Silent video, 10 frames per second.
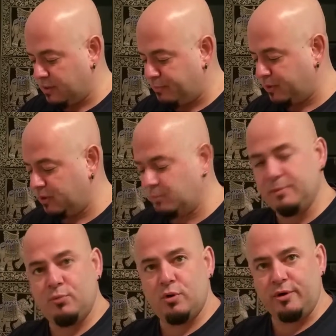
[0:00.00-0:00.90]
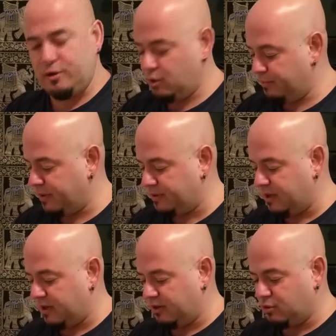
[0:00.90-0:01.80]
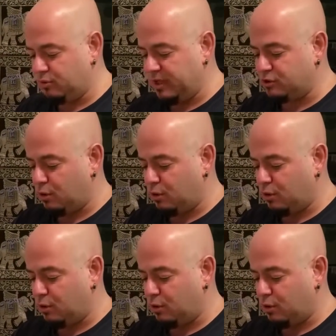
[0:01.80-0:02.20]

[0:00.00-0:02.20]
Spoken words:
then put a little bit more, but it's